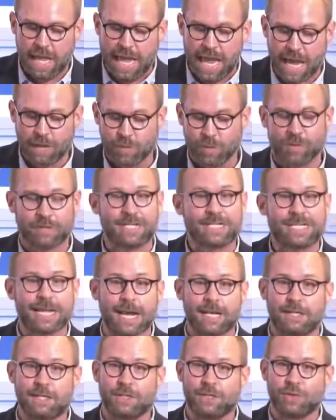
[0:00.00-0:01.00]
and we're
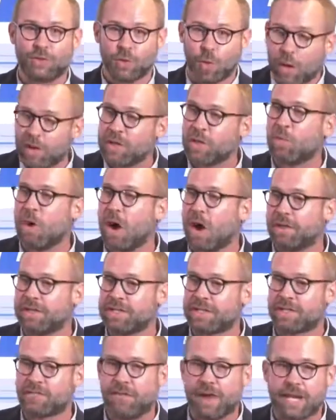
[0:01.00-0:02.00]
excited to join you all in
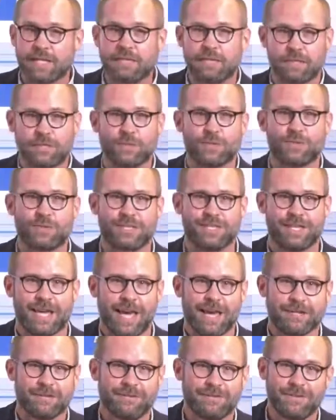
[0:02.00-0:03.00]
this fight to do just
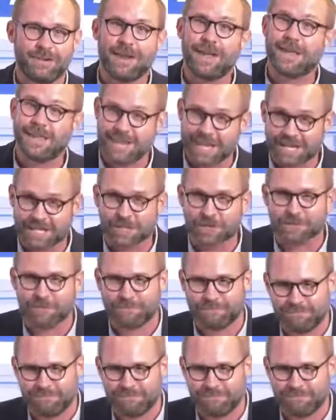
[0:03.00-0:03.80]
that. Thank you.